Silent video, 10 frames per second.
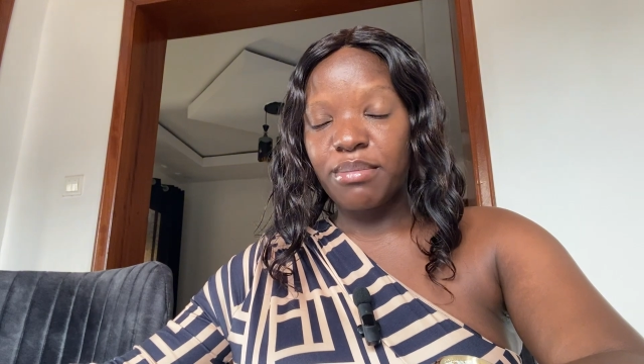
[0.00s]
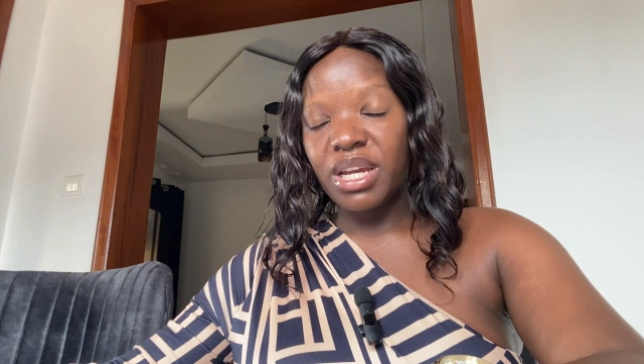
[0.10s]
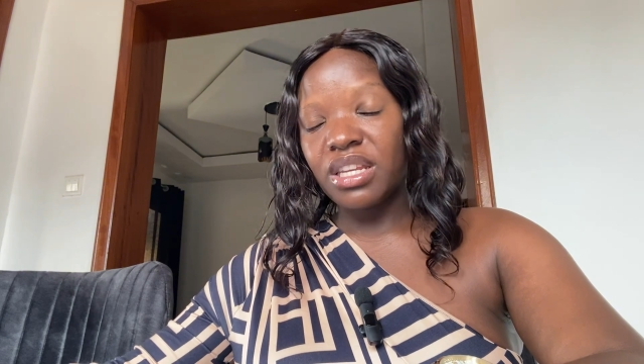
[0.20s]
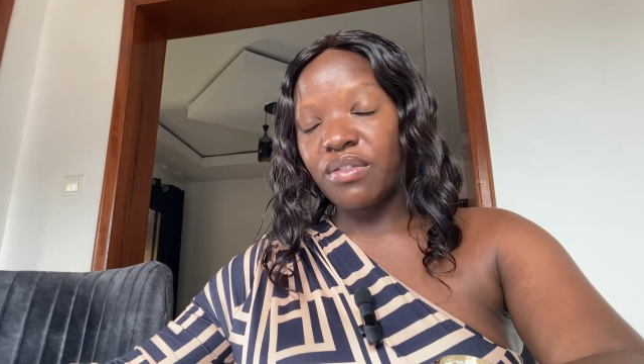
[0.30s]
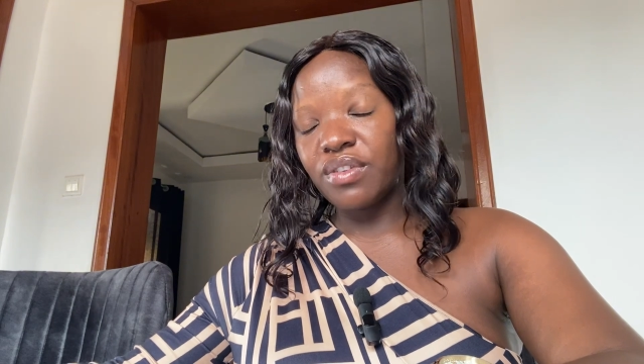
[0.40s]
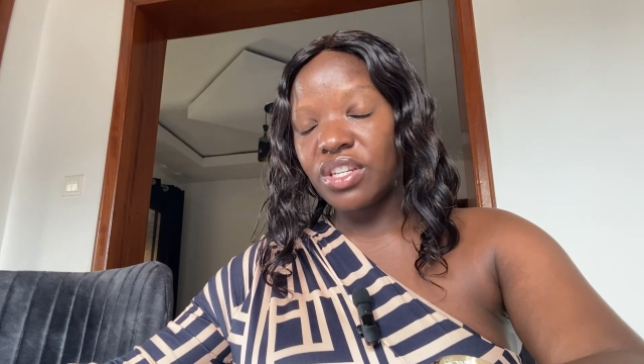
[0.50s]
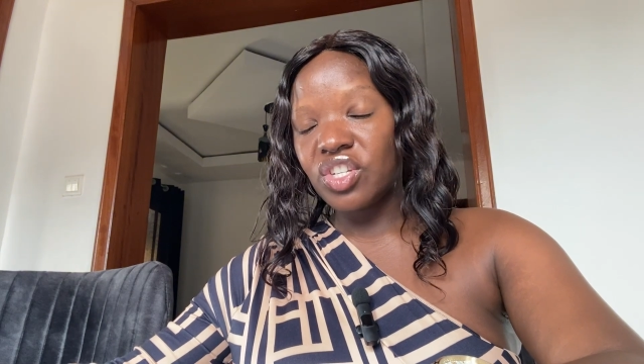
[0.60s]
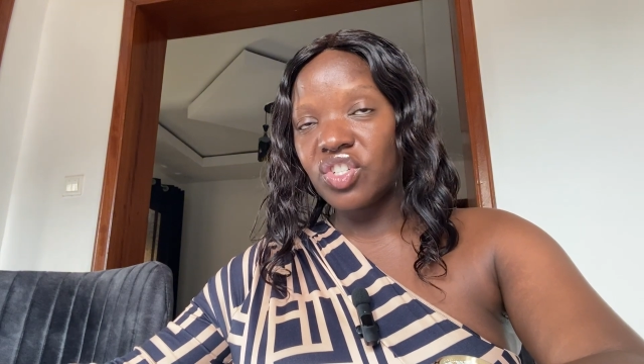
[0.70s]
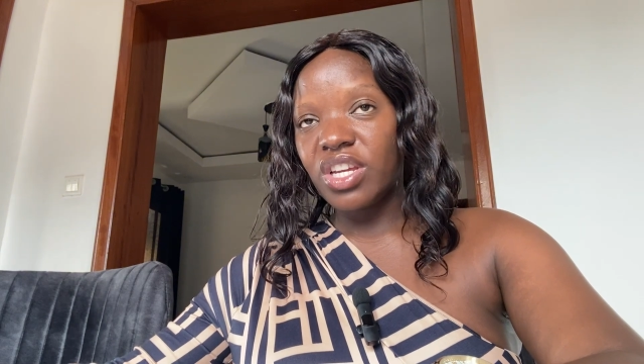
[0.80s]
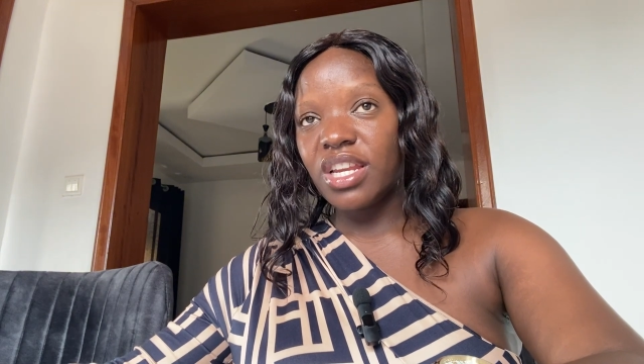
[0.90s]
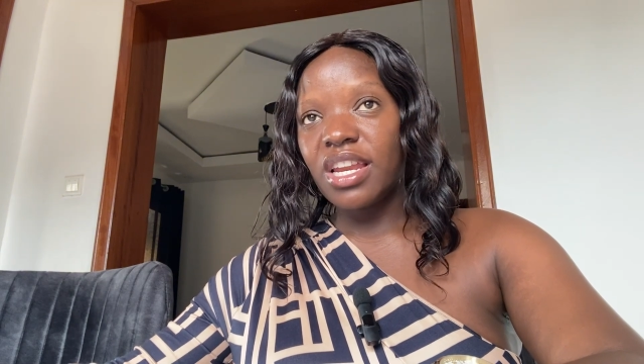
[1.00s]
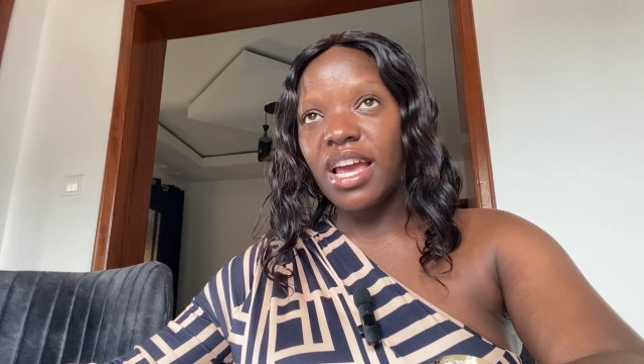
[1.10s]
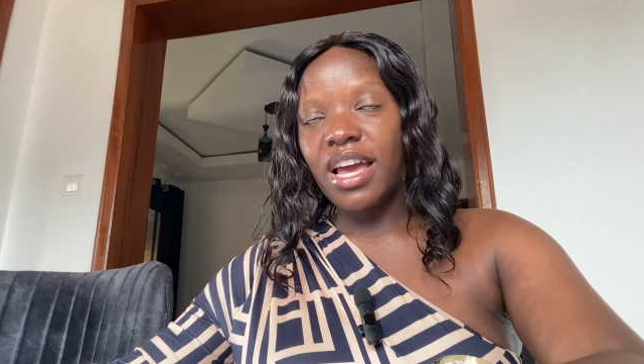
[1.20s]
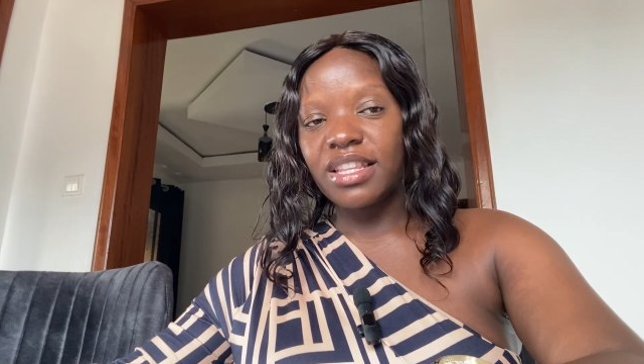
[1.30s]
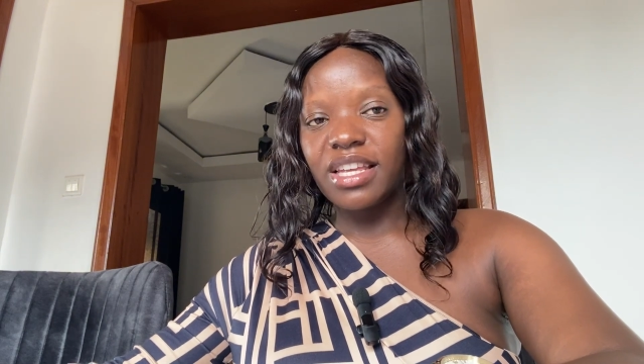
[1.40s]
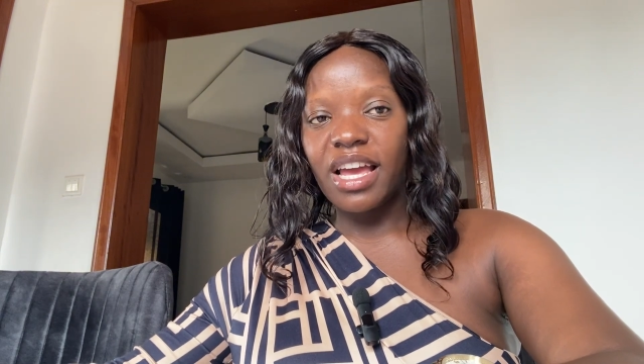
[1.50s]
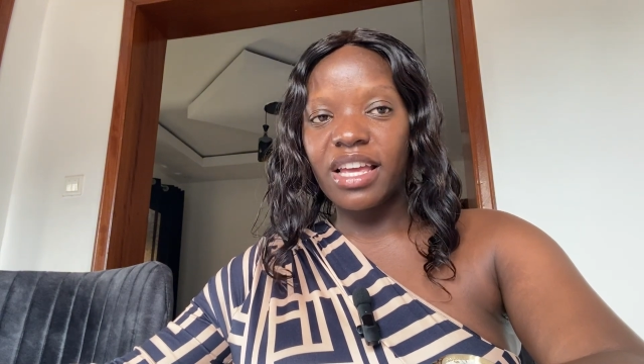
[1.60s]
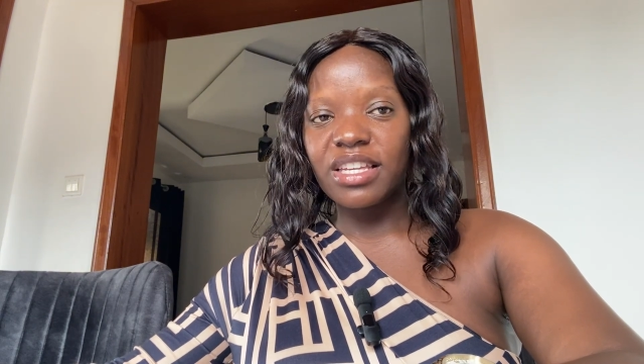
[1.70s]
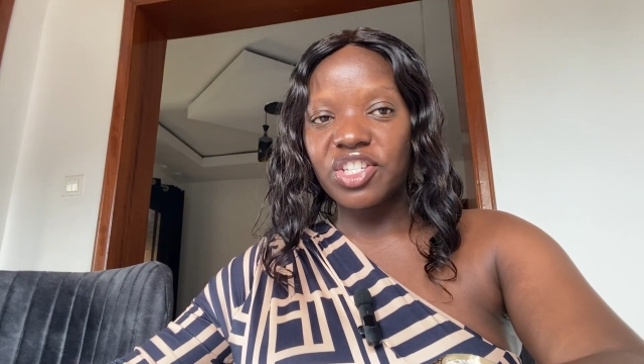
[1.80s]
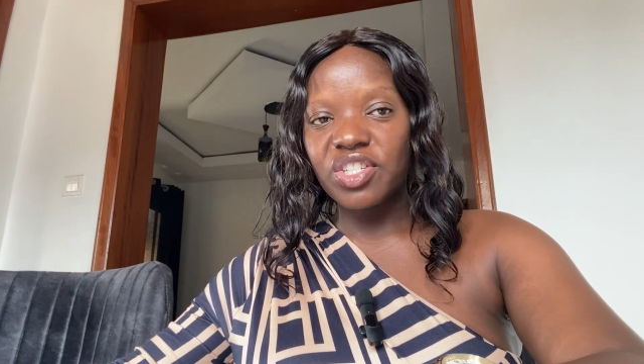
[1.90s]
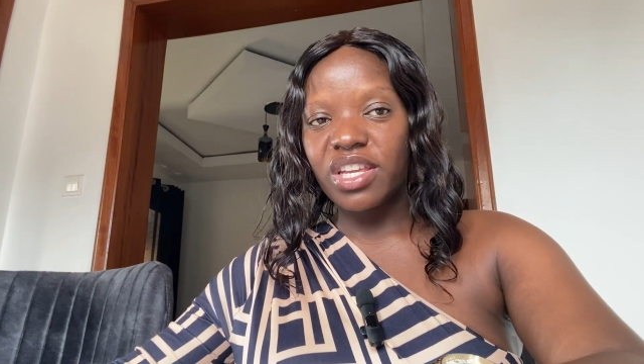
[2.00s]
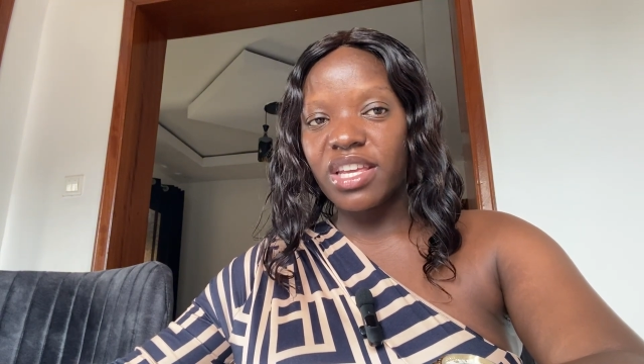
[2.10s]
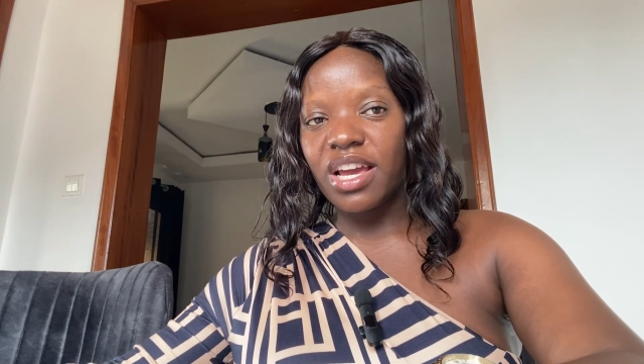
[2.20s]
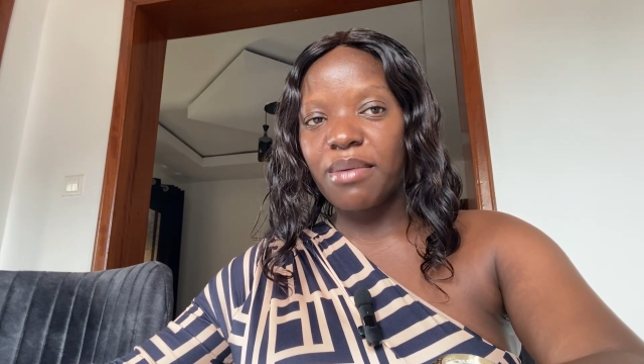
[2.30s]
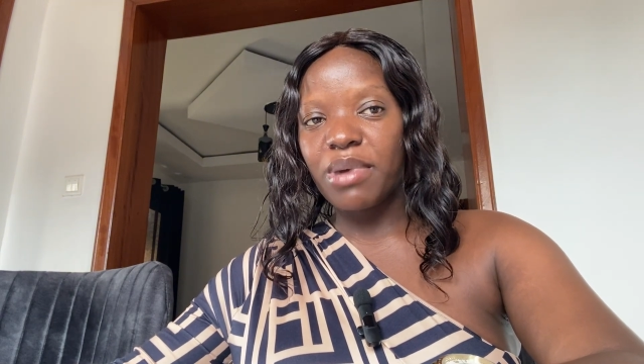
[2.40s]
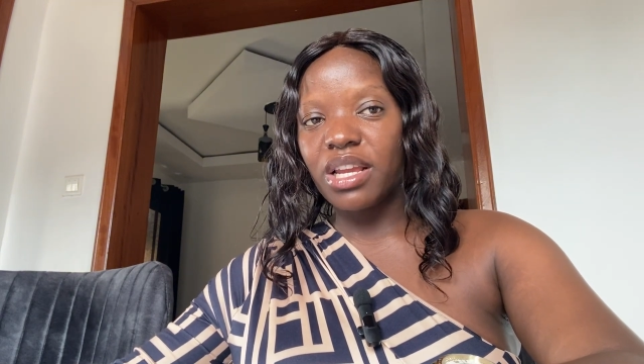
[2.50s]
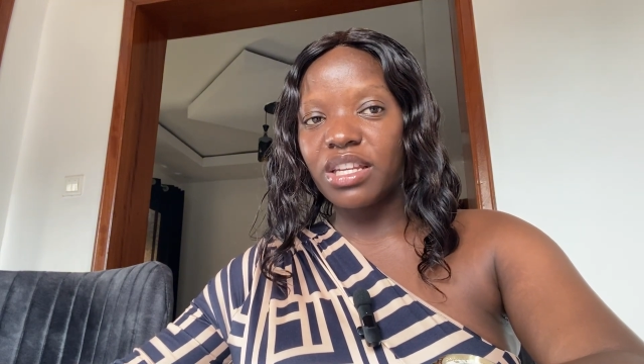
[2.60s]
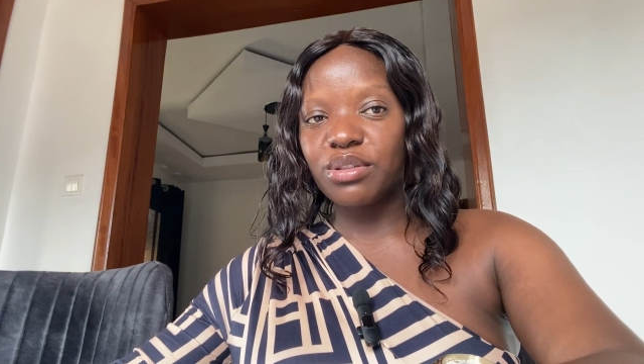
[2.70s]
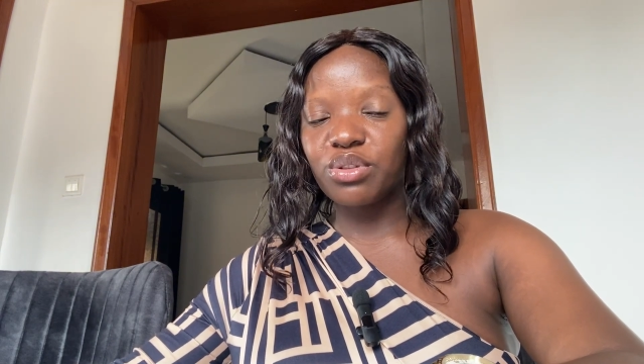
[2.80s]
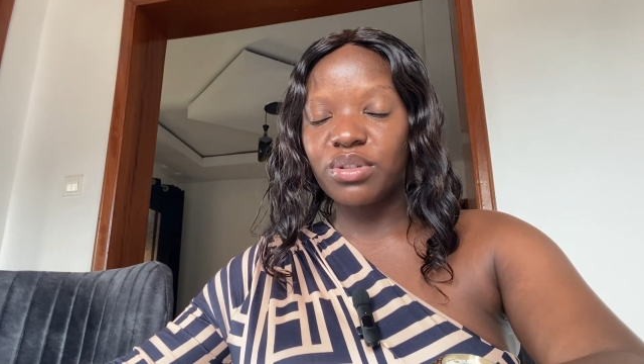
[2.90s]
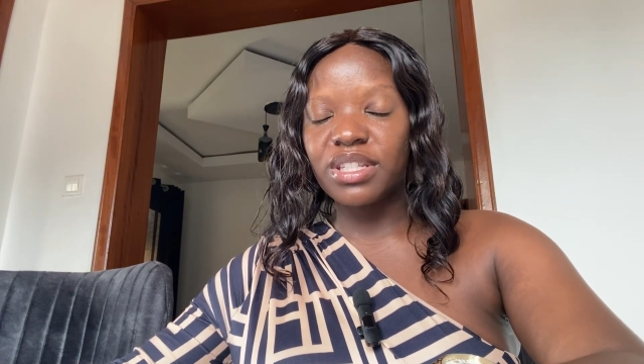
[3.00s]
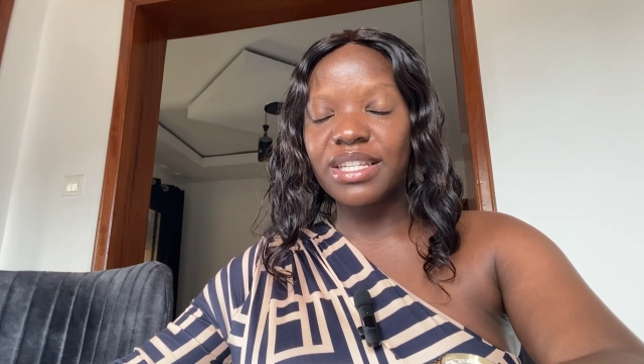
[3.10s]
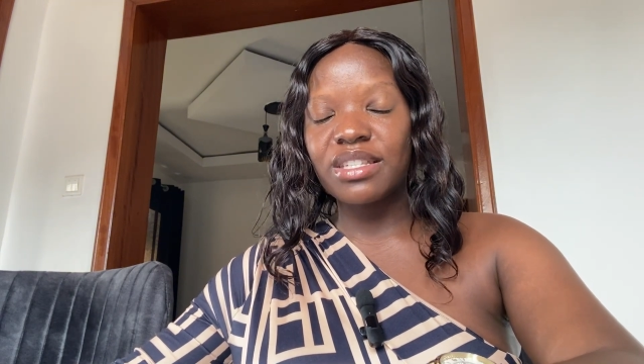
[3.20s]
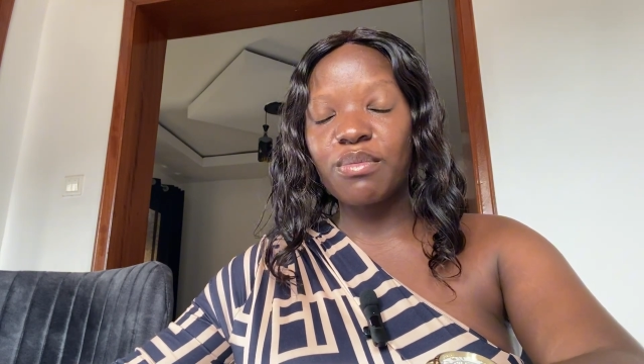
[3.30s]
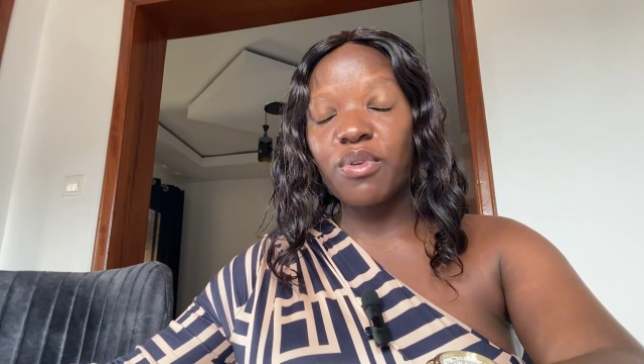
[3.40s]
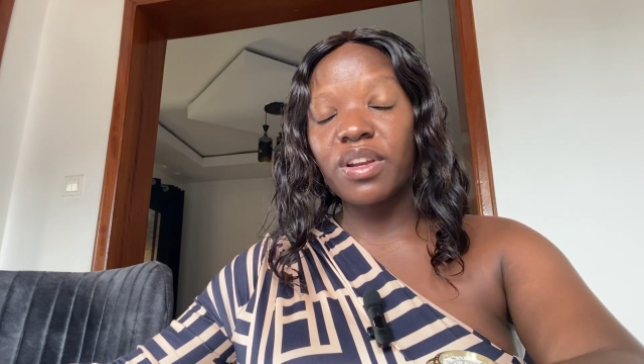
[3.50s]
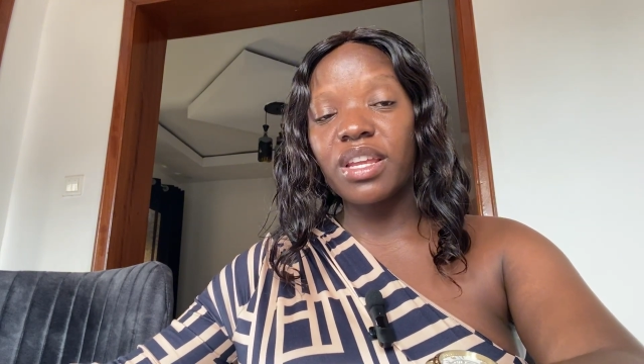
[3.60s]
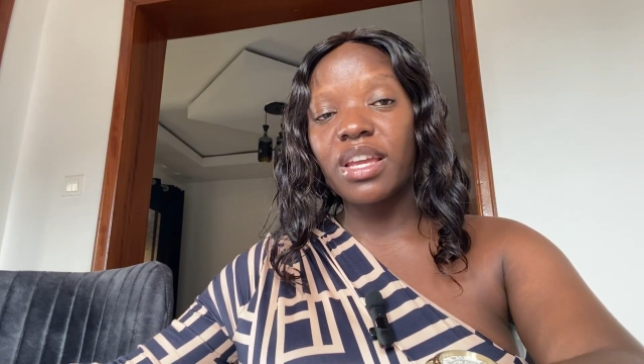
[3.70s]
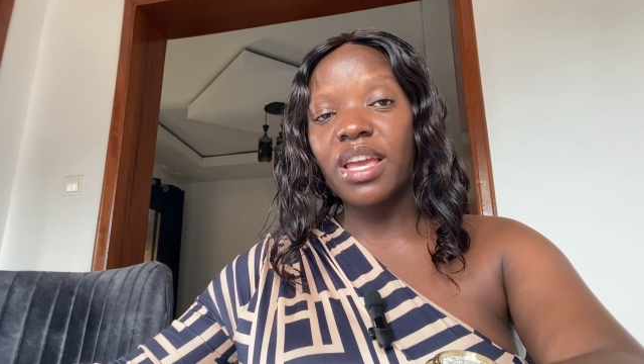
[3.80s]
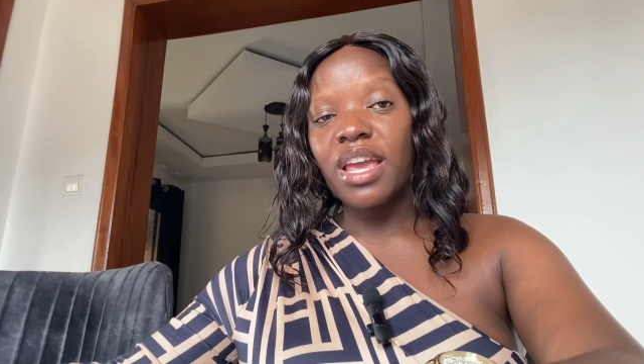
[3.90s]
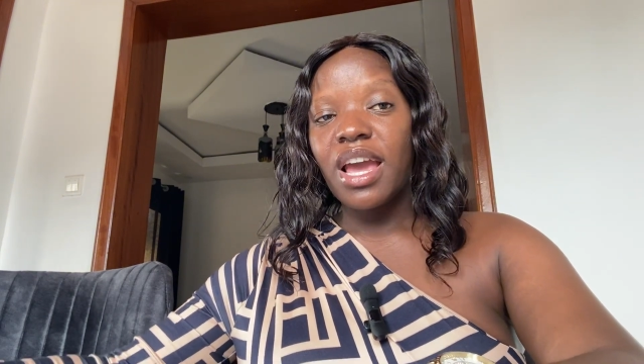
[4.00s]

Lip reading: by definition, and I share my little testimony